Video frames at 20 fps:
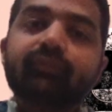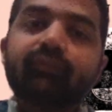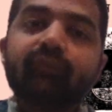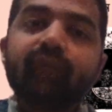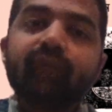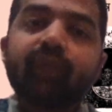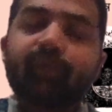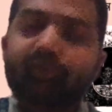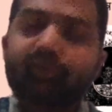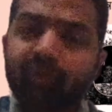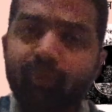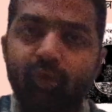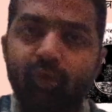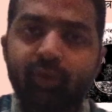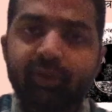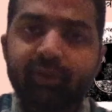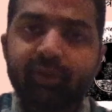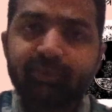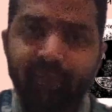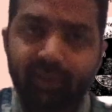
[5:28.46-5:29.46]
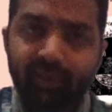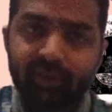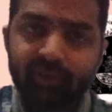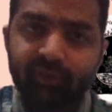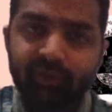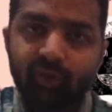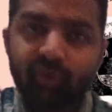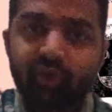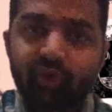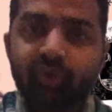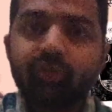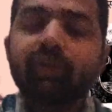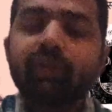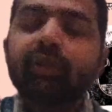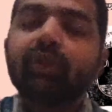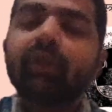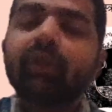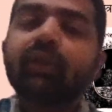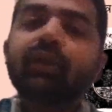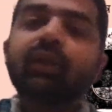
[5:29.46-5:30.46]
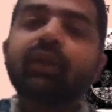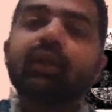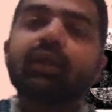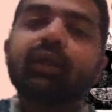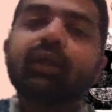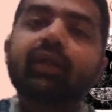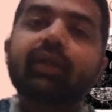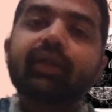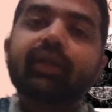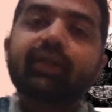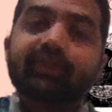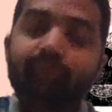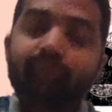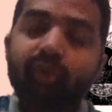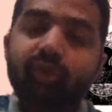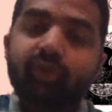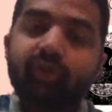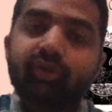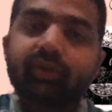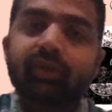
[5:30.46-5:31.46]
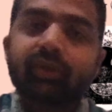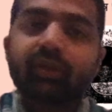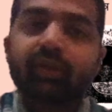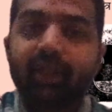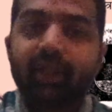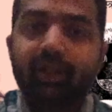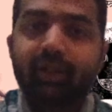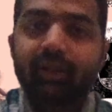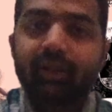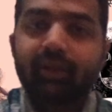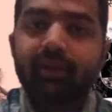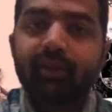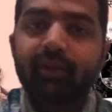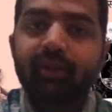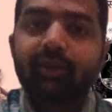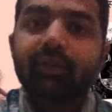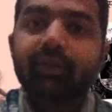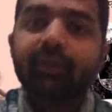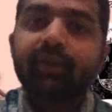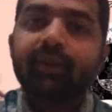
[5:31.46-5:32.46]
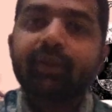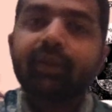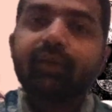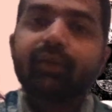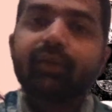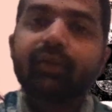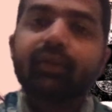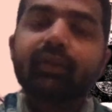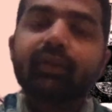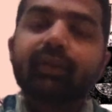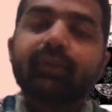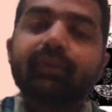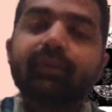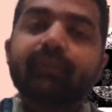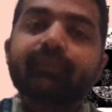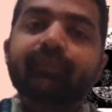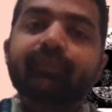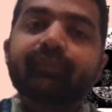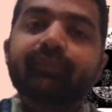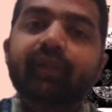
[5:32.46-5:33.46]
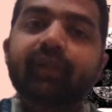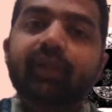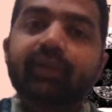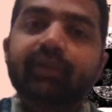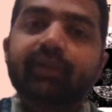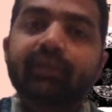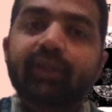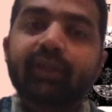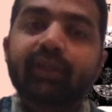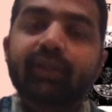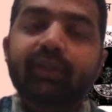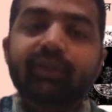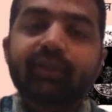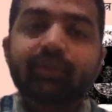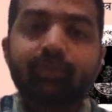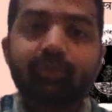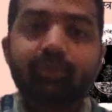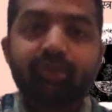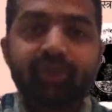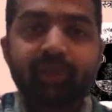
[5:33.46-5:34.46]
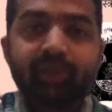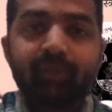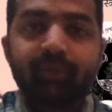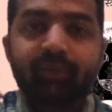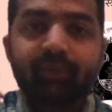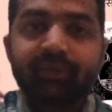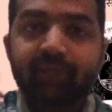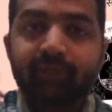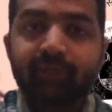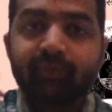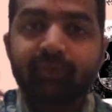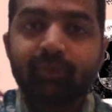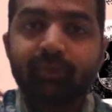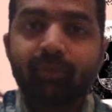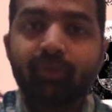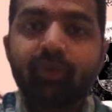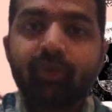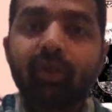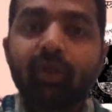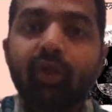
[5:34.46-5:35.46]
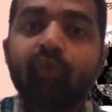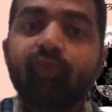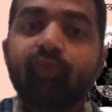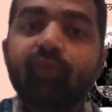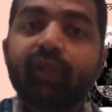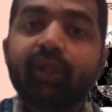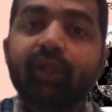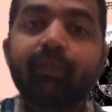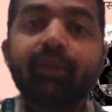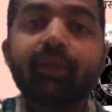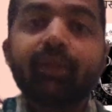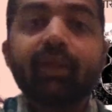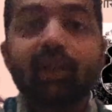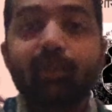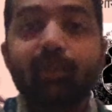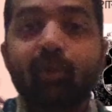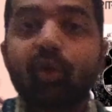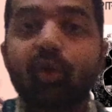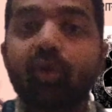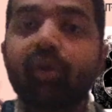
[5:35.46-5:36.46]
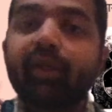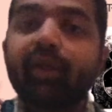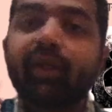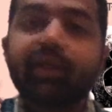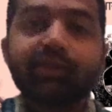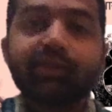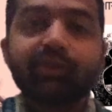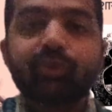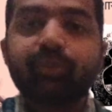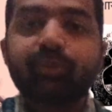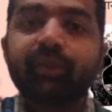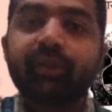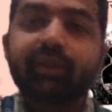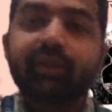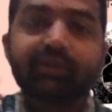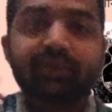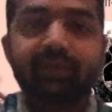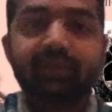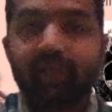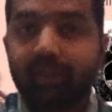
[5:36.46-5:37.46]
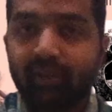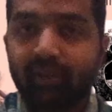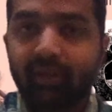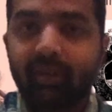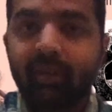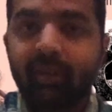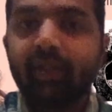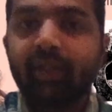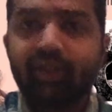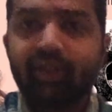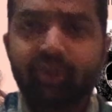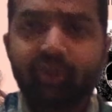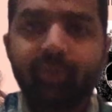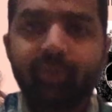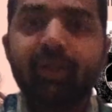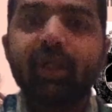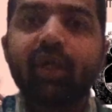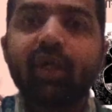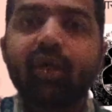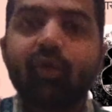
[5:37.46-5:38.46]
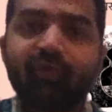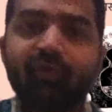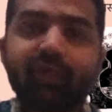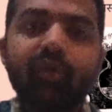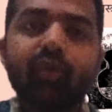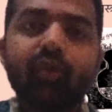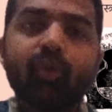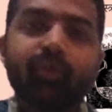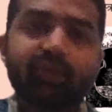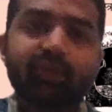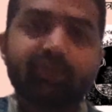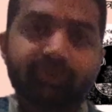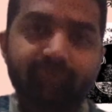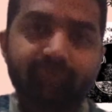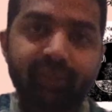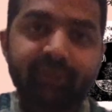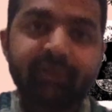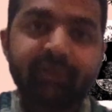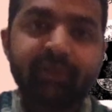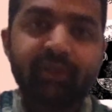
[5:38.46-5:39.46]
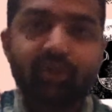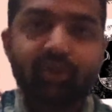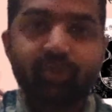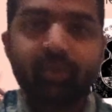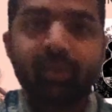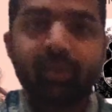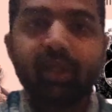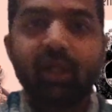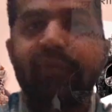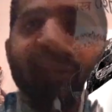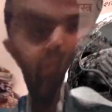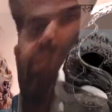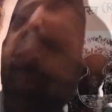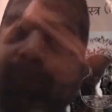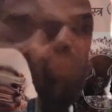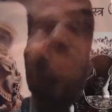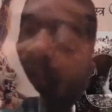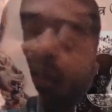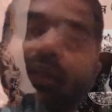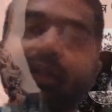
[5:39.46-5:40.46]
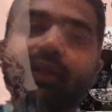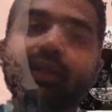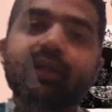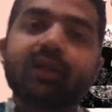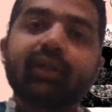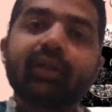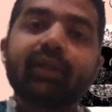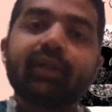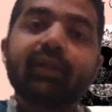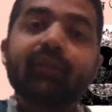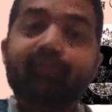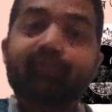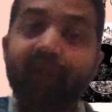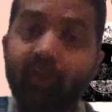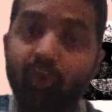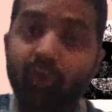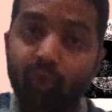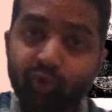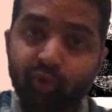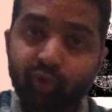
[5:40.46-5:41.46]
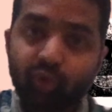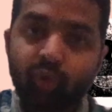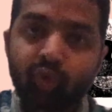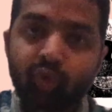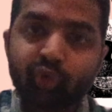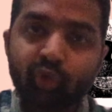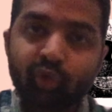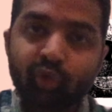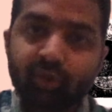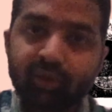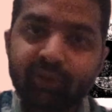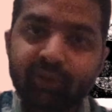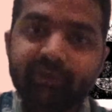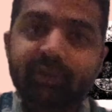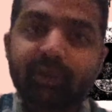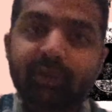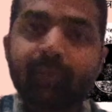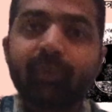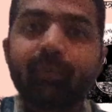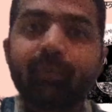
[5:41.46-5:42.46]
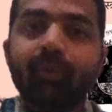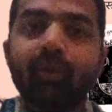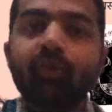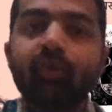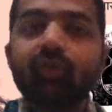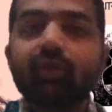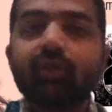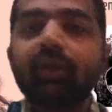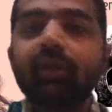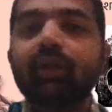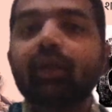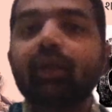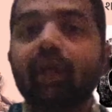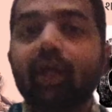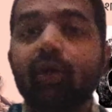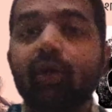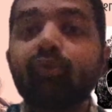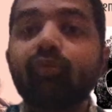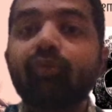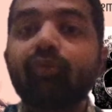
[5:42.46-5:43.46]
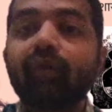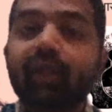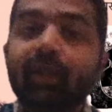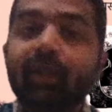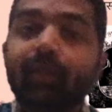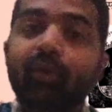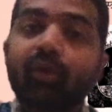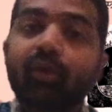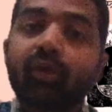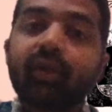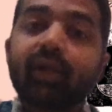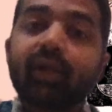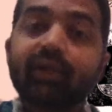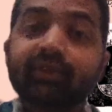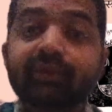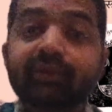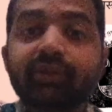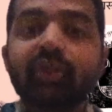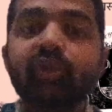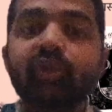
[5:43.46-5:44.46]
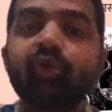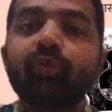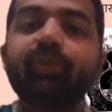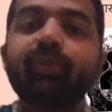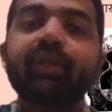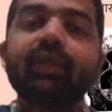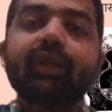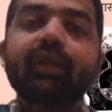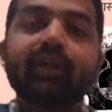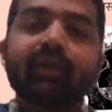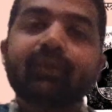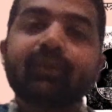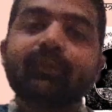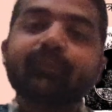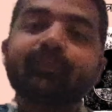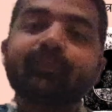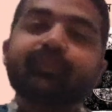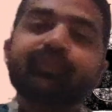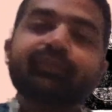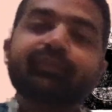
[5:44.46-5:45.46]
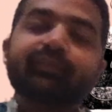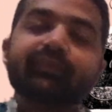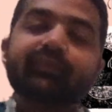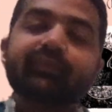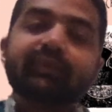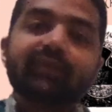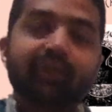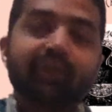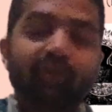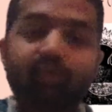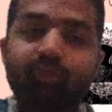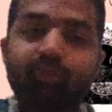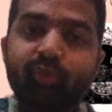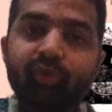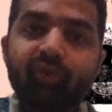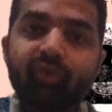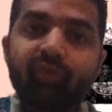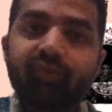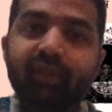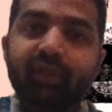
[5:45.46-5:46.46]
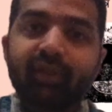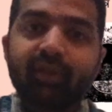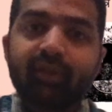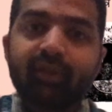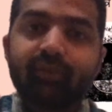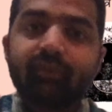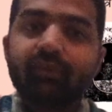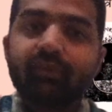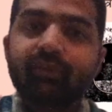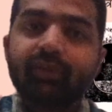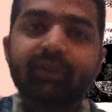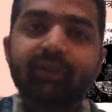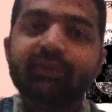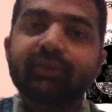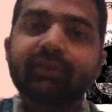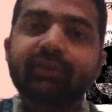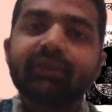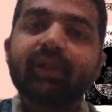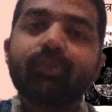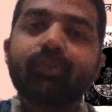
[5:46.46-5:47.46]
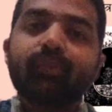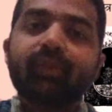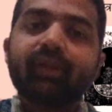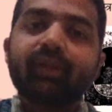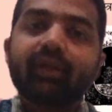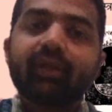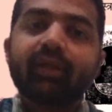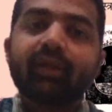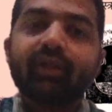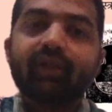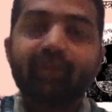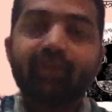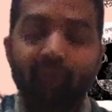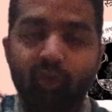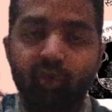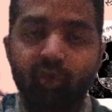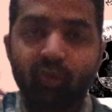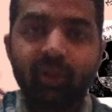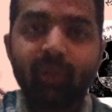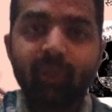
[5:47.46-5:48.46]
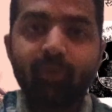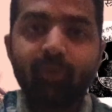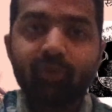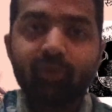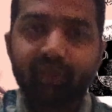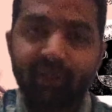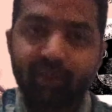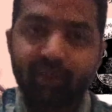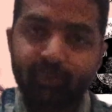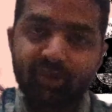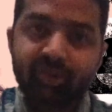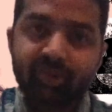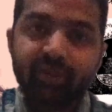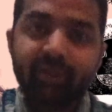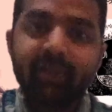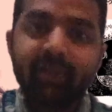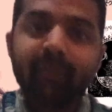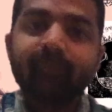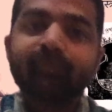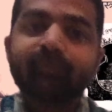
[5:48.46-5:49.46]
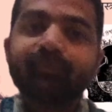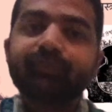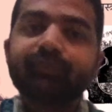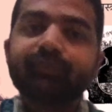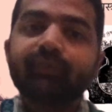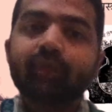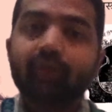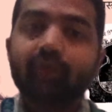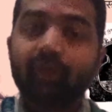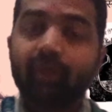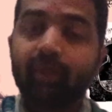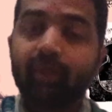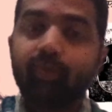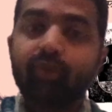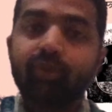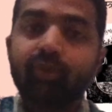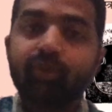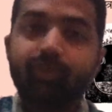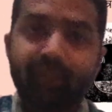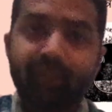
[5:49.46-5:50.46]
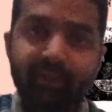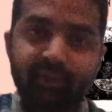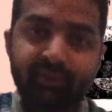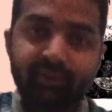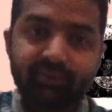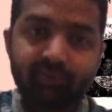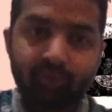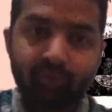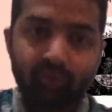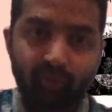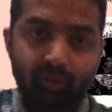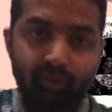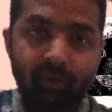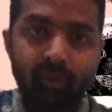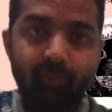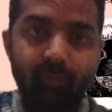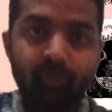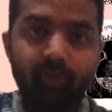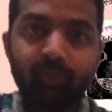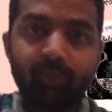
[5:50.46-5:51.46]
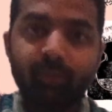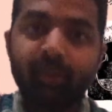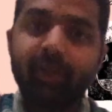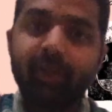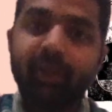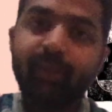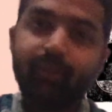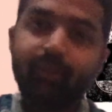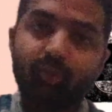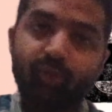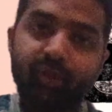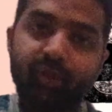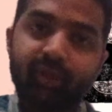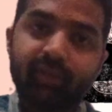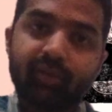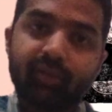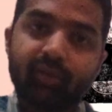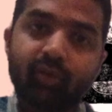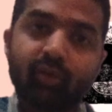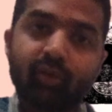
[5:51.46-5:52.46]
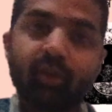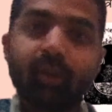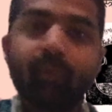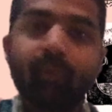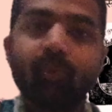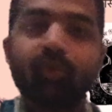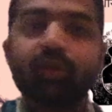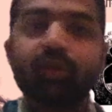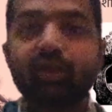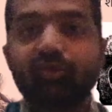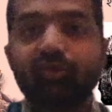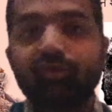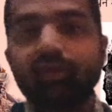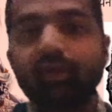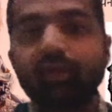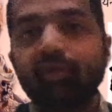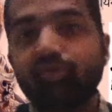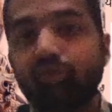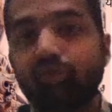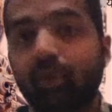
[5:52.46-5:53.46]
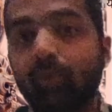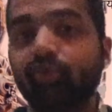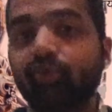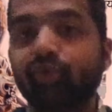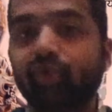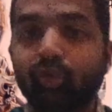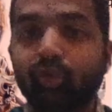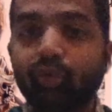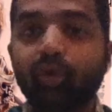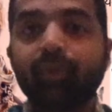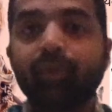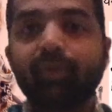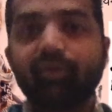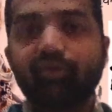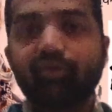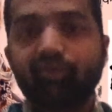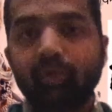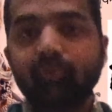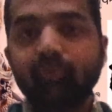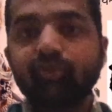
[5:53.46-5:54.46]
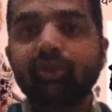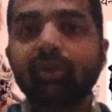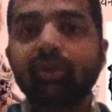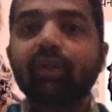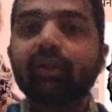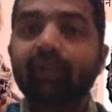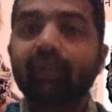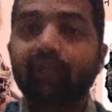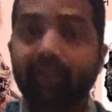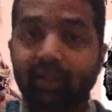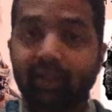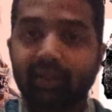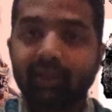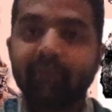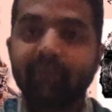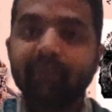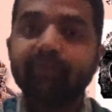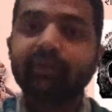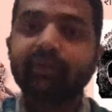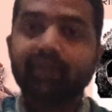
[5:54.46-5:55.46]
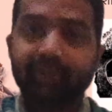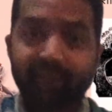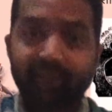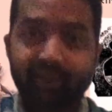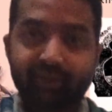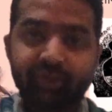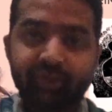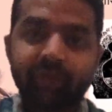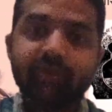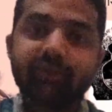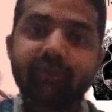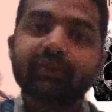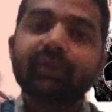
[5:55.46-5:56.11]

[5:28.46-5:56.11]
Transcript: Apart from all these metals also, these books like the Rasaratna describes about how the chemical laboratory has to be constructed. It should be very open spaced, it should be having those. It also goes on to describe about how a laboratory assistant should be there. See how beautifully now it is described here, not only about the chemistry, not only about the metals, not only about the melting point, not only about the different forms, allotropic forms, the colors, the textures,